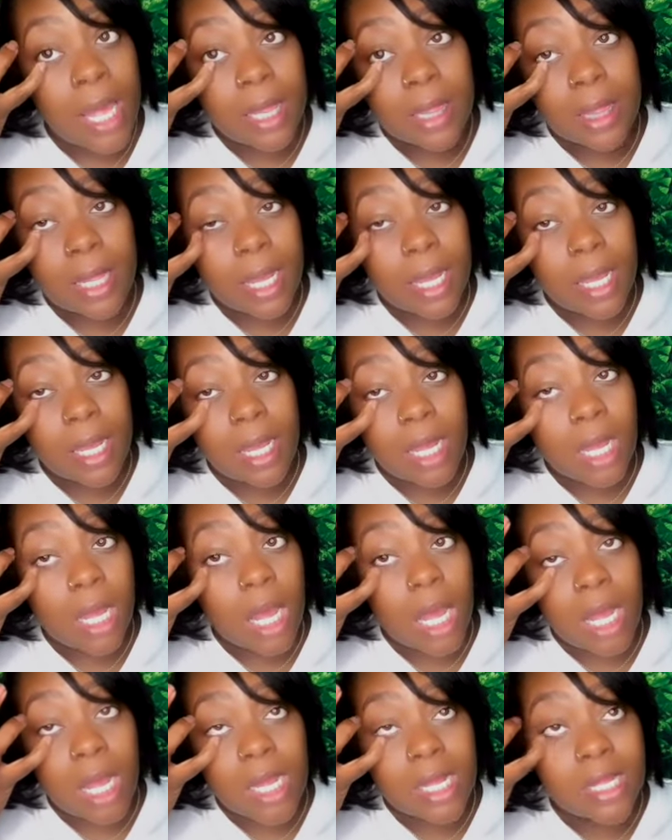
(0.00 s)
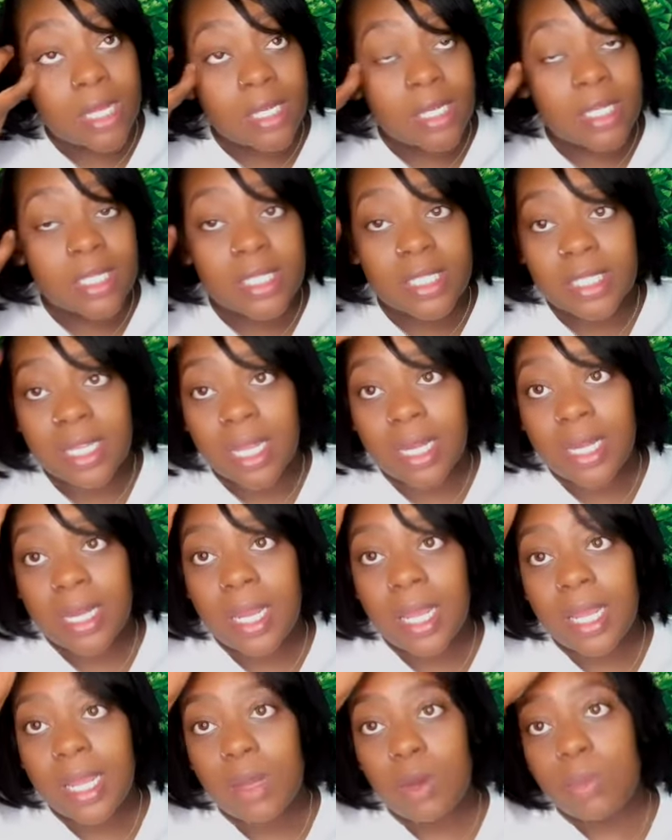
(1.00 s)
Like on
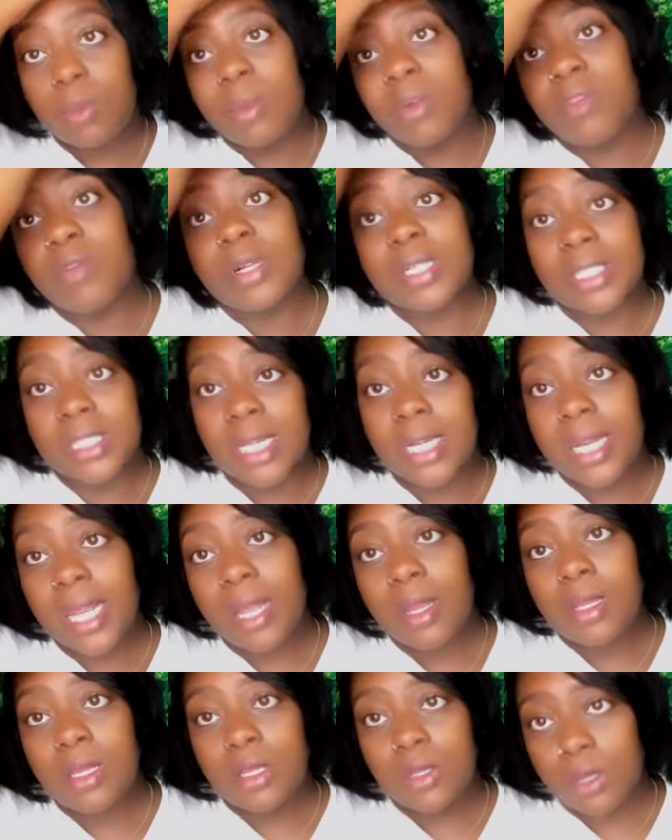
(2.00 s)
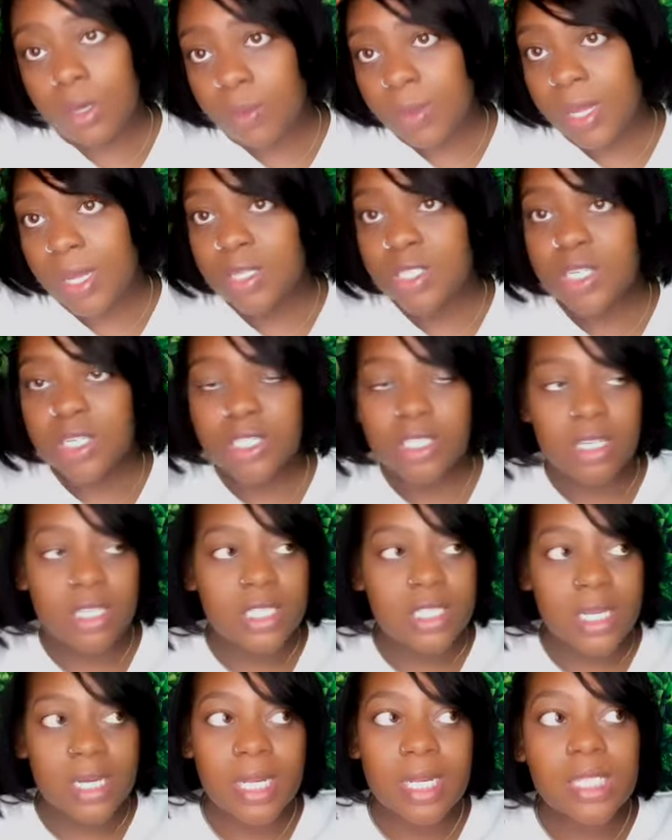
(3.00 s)
Sunday, before Sunday, you know, we go to church on
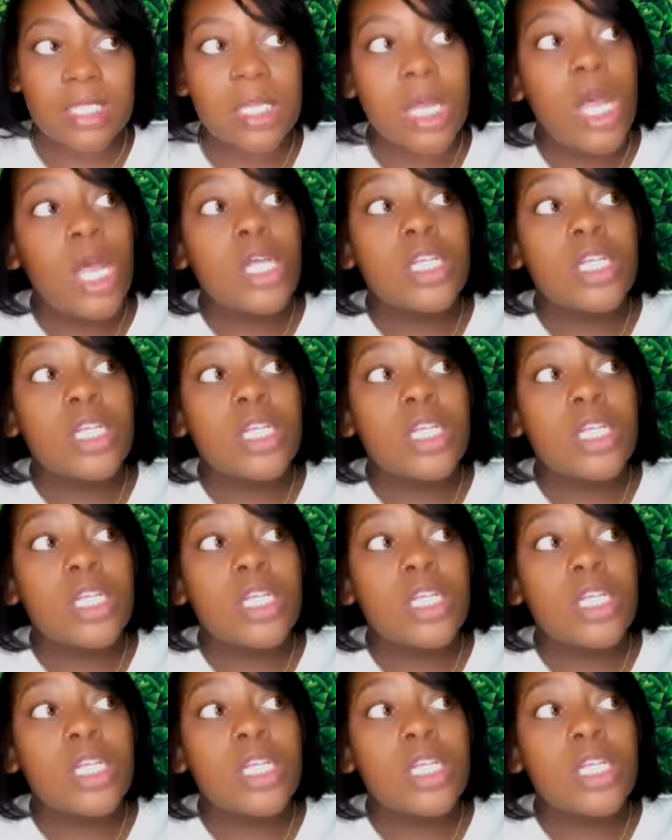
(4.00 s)
Sundays.